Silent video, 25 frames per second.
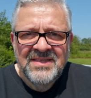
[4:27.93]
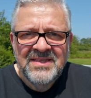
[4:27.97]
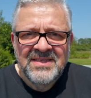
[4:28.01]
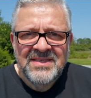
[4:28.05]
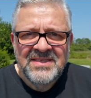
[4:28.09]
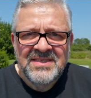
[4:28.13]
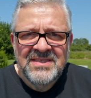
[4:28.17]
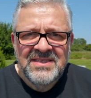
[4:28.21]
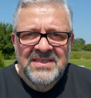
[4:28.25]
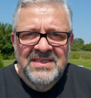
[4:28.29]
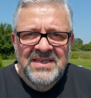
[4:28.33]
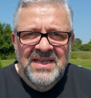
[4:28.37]

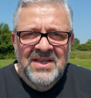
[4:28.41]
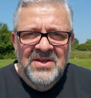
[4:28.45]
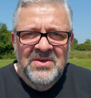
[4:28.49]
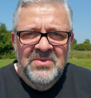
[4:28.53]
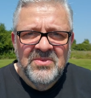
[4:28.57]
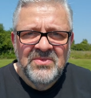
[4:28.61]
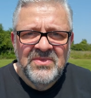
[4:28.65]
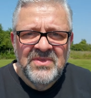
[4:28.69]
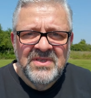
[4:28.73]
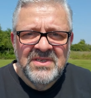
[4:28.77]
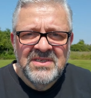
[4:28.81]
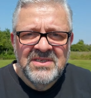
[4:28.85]
Let's see how
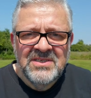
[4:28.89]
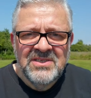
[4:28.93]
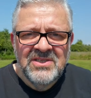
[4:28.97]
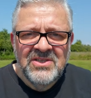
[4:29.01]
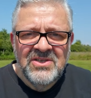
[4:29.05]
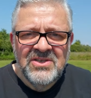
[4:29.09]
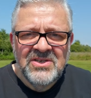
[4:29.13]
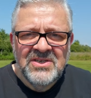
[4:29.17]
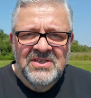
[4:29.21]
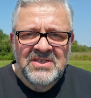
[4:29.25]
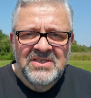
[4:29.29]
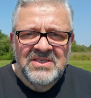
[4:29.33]
this
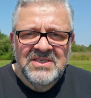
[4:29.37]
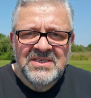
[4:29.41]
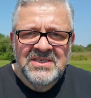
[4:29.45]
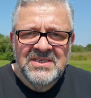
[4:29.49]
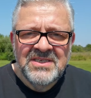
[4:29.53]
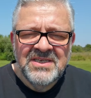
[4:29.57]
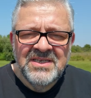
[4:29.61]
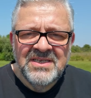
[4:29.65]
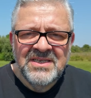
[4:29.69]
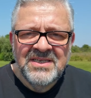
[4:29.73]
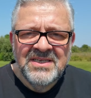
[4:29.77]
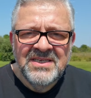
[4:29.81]

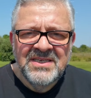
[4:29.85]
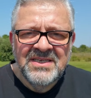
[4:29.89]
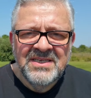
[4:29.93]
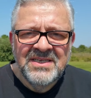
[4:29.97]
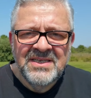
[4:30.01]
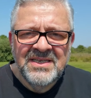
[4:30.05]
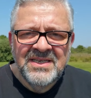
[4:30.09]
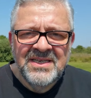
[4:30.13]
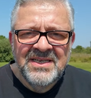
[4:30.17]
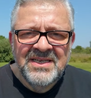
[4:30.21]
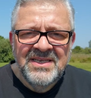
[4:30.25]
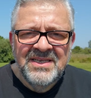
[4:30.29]
looks.
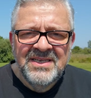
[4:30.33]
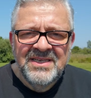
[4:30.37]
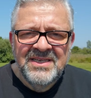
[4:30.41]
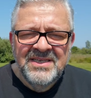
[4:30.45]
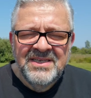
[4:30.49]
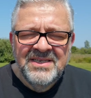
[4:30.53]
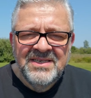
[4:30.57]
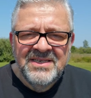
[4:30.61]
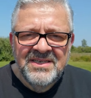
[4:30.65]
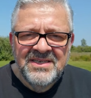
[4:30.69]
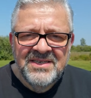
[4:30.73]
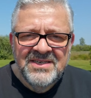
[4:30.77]

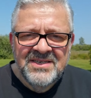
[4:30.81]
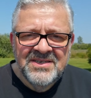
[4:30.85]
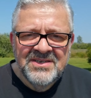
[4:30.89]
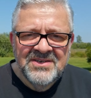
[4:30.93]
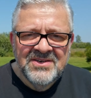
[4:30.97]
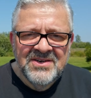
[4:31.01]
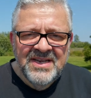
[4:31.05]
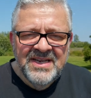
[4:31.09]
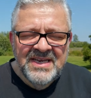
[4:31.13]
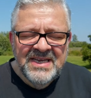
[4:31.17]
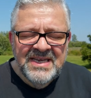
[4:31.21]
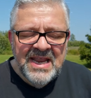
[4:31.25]
All
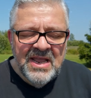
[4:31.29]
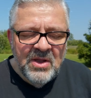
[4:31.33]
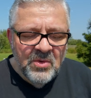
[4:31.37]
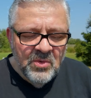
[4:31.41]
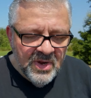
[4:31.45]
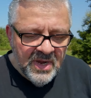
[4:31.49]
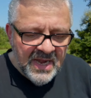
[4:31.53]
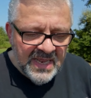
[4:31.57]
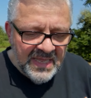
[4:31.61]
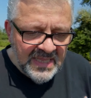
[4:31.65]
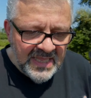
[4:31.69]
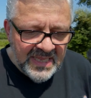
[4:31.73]
right, now
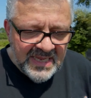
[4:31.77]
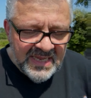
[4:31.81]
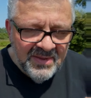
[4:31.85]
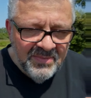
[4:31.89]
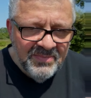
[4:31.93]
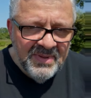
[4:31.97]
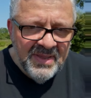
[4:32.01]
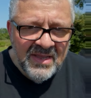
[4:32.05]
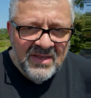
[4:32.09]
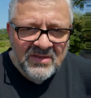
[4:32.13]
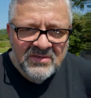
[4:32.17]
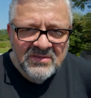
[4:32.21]
what I like
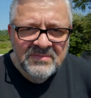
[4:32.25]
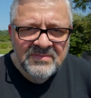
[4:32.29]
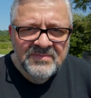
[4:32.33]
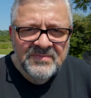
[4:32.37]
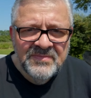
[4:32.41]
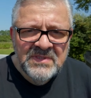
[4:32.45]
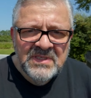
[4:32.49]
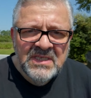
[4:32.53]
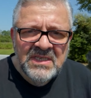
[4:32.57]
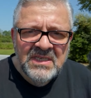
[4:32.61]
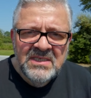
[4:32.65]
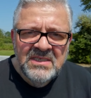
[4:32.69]
about
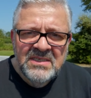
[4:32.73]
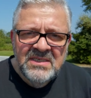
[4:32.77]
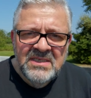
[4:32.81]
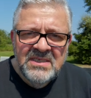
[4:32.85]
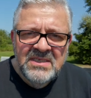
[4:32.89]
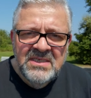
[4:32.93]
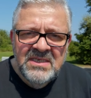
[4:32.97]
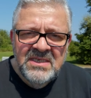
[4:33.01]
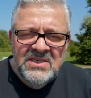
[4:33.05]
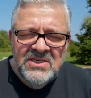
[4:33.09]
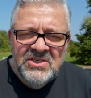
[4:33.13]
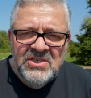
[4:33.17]
the
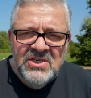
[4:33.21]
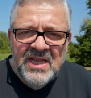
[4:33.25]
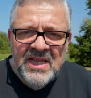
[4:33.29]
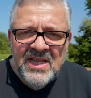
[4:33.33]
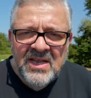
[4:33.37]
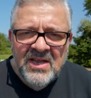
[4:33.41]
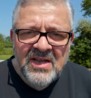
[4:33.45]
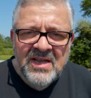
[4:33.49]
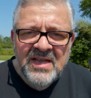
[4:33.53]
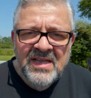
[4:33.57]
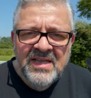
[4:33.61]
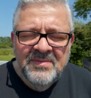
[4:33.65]

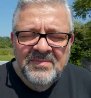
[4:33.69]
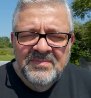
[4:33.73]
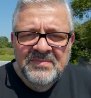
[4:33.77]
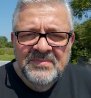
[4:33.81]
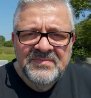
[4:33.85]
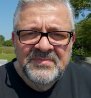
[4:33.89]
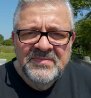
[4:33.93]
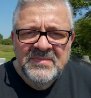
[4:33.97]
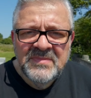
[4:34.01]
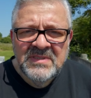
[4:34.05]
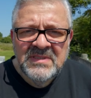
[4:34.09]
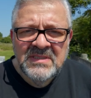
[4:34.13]
DJI
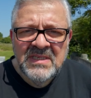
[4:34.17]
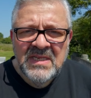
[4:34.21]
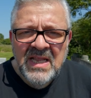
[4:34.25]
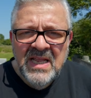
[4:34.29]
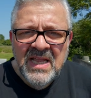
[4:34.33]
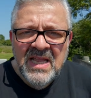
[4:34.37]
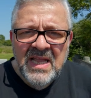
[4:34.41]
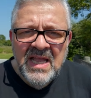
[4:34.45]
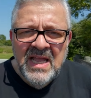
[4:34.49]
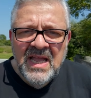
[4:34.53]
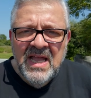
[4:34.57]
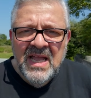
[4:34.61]

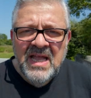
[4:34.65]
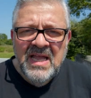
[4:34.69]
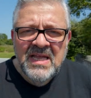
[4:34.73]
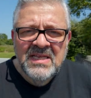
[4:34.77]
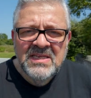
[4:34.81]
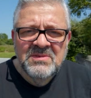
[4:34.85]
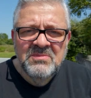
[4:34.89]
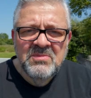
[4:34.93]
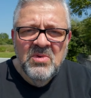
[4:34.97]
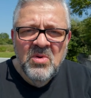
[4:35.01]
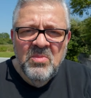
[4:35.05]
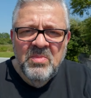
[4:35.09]

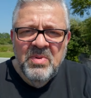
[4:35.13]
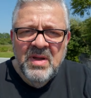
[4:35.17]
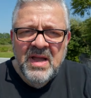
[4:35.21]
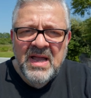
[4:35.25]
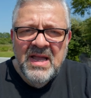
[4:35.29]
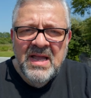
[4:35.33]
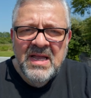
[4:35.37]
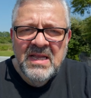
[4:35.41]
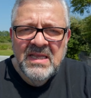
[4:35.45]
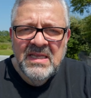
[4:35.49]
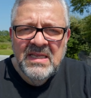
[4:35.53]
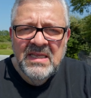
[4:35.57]
Osmo
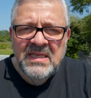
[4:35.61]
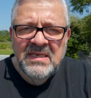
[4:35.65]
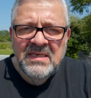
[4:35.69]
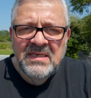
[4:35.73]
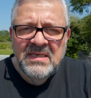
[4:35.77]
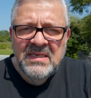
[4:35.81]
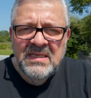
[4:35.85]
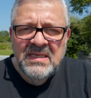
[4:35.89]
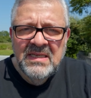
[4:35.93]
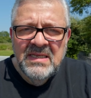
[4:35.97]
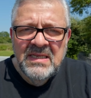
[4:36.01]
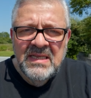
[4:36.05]
Pocket
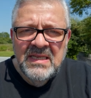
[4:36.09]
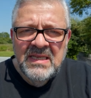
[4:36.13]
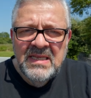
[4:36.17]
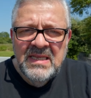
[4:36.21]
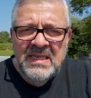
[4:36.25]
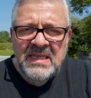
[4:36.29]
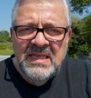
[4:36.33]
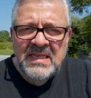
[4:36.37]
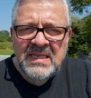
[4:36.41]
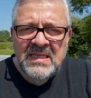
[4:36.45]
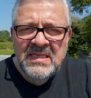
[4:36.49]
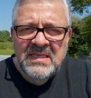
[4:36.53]

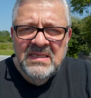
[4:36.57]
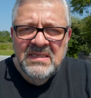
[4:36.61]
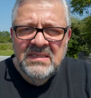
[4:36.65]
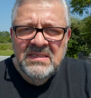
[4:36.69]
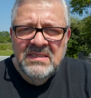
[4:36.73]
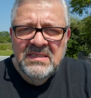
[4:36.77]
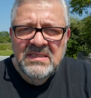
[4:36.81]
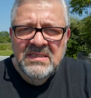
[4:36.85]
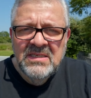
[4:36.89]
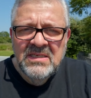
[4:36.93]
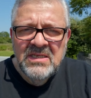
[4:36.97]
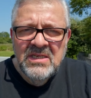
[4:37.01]

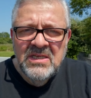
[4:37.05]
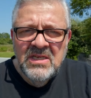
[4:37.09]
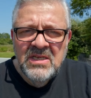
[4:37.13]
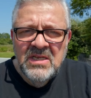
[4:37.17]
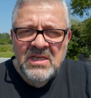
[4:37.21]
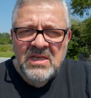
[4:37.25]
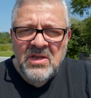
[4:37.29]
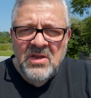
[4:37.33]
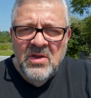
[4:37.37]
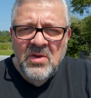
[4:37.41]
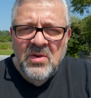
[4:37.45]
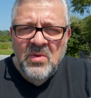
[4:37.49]
is
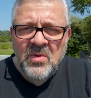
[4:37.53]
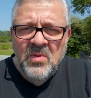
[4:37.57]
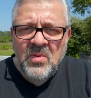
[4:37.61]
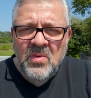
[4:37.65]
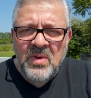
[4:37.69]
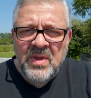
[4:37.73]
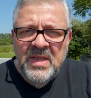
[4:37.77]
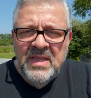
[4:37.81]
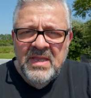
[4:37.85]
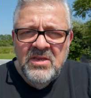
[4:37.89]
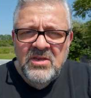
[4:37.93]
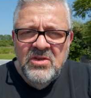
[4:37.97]

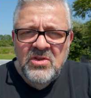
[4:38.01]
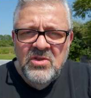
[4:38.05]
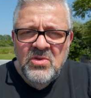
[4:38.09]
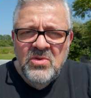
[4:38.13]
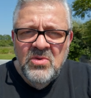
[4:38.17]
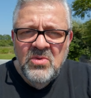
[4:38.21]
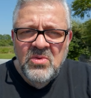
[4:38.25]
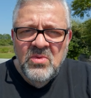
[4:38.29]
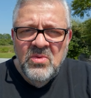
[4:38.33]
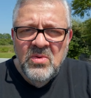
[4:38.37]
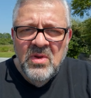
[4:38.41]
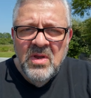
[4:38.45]
when
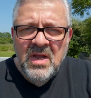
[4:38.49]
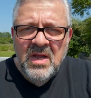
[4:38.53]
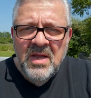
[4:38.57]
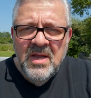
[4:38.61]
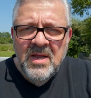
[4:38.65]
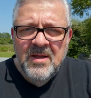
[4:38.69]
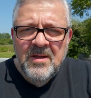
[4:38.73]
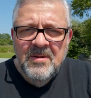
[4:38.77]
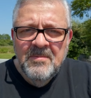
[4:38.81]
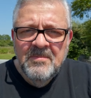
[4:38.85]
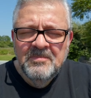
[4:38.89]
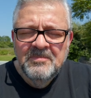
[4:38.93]
you
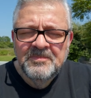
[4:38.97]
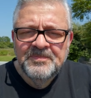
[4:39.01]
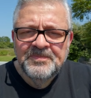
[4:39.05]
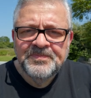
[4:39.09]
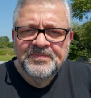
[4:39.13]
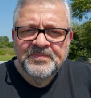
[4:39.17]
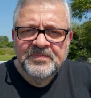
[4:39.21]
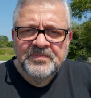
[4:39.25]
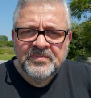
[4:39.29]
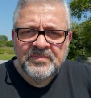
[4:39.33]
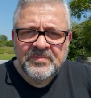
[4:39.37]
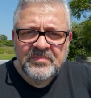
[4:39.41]
um,
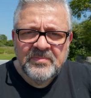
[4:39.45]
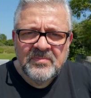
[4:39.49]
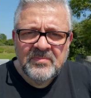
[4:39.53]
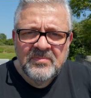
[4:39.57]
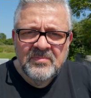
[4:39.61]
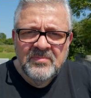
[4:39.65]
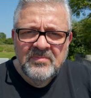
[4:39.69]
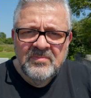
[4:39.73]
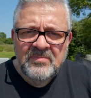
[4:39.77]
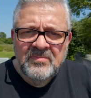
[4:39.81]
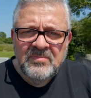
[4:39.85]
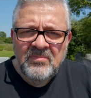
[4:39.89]

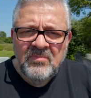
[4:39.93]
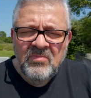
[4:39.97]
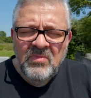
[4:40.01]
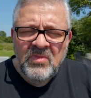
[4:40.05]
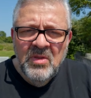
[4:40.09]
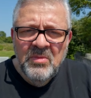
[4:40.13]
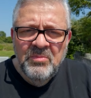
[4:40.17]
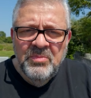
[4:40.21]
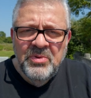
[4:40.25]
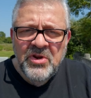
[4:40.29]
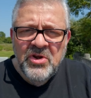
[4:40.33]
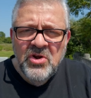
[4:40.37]

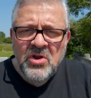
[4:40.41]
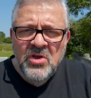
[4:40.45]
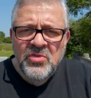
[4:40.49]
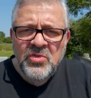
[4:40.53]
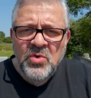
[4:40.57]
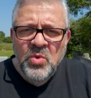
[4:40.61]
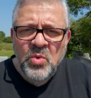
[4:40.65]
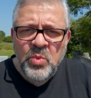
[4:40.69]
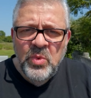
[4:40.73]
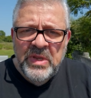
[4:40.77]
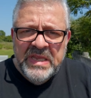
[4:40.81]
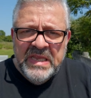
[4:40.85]
put on
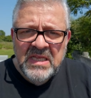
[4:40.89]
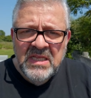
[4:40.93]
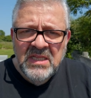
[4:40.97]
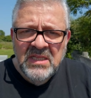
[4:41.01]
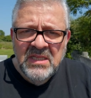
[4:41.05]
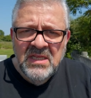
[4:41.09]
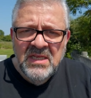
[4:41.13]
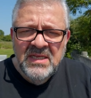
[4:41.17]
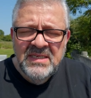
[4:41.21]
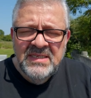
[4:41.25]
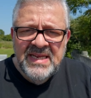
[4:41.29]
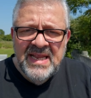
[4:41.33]
the
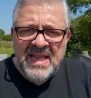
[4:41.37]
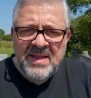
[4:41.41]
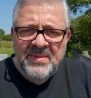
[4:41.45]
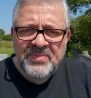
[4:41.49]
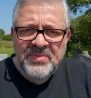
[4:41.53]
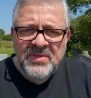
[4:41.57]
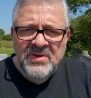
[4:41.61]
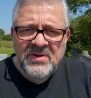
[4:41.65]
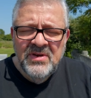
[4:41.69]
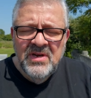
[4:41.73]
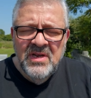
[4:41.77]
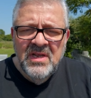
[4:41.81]
wheel
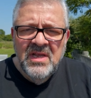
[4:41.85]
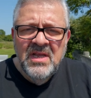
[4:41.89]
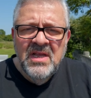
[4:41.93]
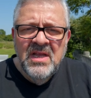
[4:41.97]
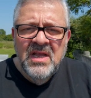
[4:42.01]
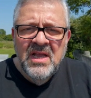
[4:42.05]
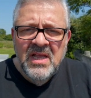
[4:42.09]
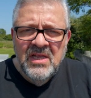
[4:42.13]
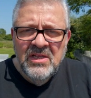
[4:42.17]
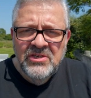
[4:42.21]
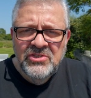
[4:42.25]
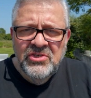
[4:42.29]
adapter.
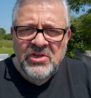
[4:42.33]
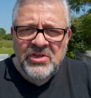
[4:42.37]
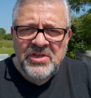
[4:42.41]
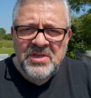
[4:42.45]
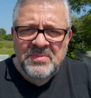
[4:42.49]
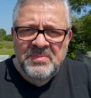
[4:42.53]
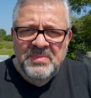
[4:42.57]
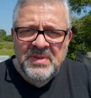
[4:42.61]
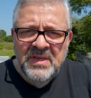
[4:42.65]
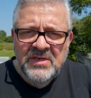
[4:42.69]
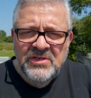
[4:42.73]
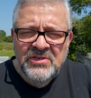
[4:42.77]
I'll show
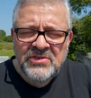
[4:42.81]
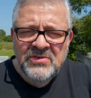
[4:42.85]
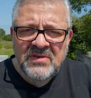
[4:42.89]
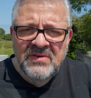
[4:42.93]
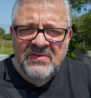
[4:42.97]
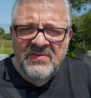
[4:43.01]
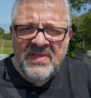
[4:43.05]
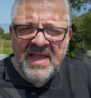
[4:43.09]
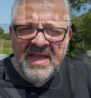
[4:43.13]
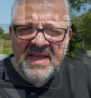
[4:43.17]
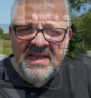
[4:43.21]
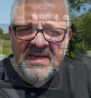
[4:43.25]
you a picture
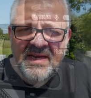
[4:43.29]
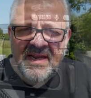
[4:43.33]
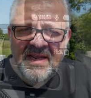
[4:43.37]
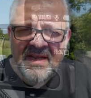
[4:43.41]
of that